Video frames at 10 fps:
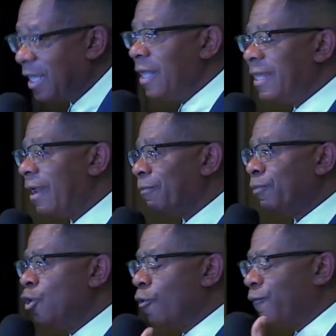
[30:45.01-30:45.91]
that
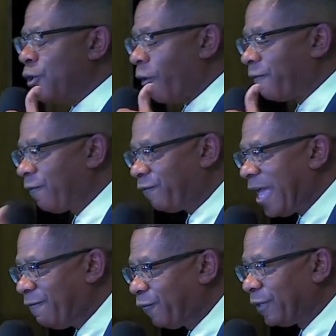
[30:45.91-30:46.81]
you, your
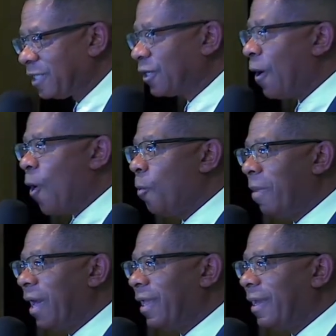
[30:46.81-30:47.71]
faithfulness to all
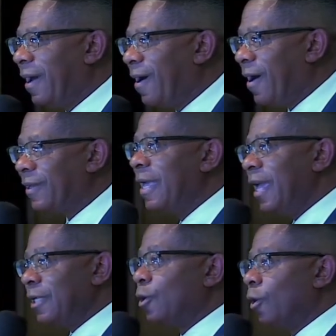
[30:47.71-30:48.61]
Almighty God
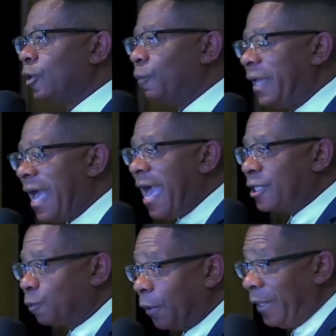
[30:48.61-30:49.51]
is going to be
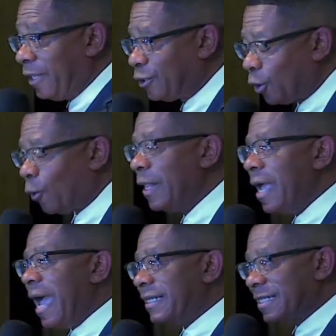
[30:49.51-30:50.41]
exponential
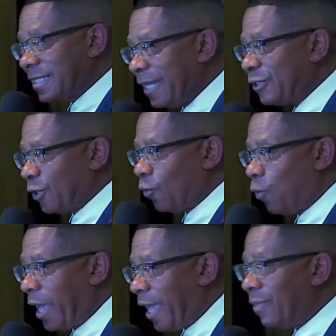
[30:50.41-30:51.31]
in such a
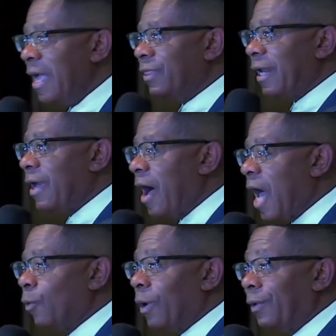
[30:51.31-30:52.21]
way that
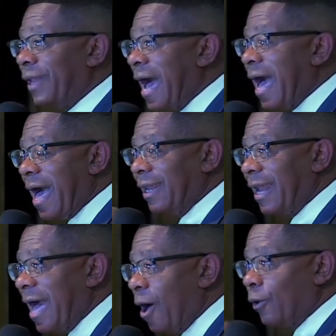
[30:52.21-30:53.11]
God will not
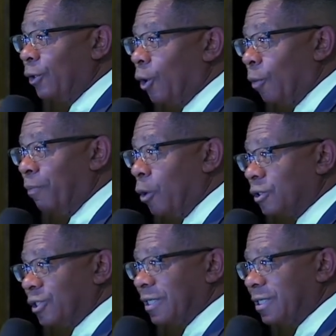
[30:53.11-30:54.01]
allow your
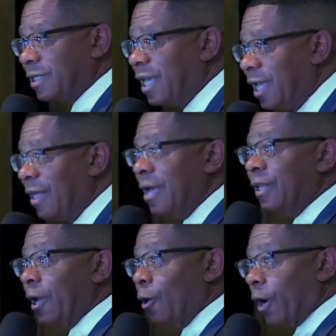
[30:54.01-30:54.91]
boats to sink.
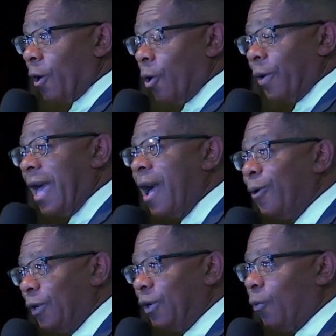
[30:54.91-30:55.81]
They're going to go
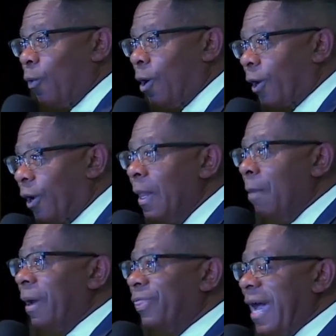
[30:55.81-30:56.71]
down in the water,
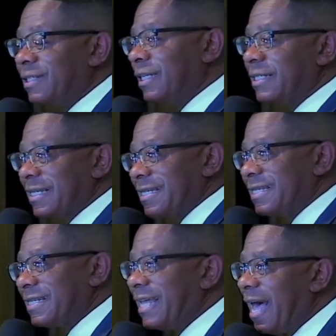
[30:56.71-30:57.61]
but that's just a
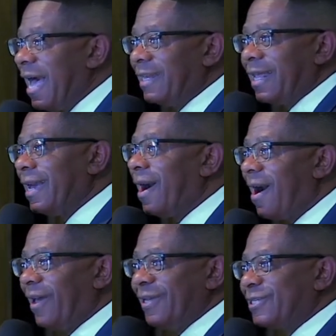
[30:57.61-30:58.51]
sign that
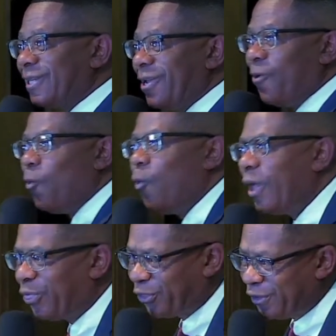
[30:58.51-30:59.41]
God is still
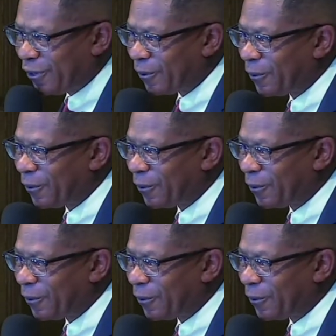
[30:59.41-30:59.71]
with you.